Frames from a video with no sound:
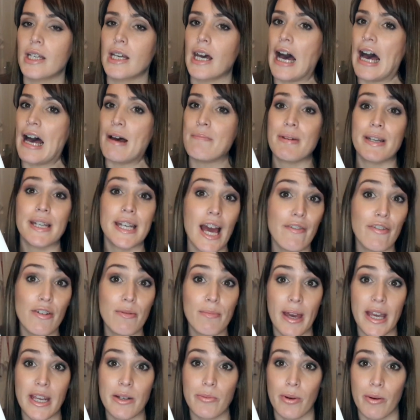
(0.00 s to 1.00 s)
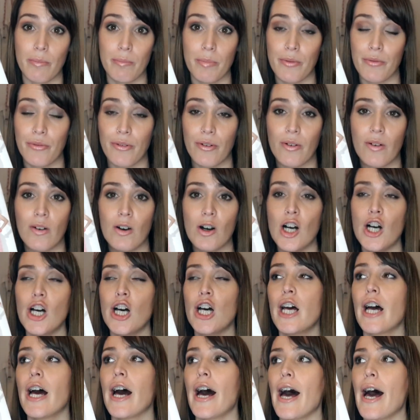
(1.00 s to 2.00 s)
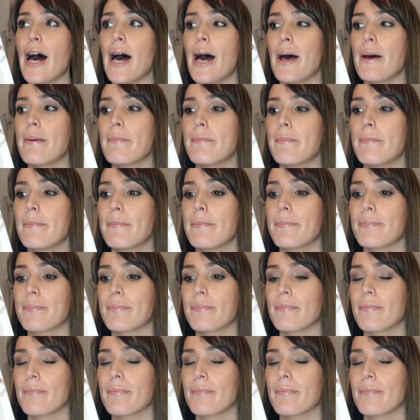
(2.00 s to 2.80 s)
Um, never made one before, um,